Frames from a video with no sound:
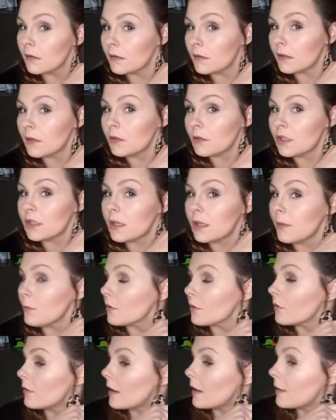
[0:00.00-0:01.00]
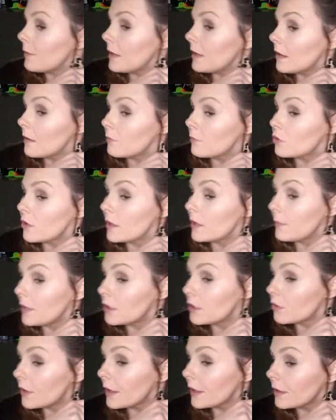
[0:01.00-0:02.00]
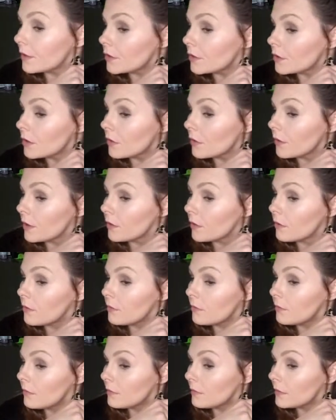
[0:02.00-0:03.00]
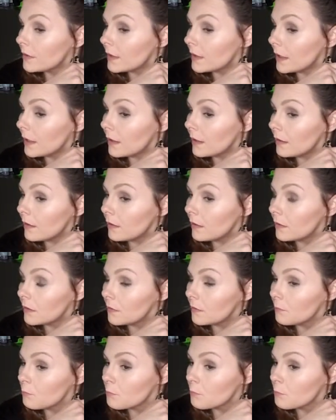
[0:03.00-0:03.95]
So just keep grabbing. I'm trying to make sure I can show you. Stay in here.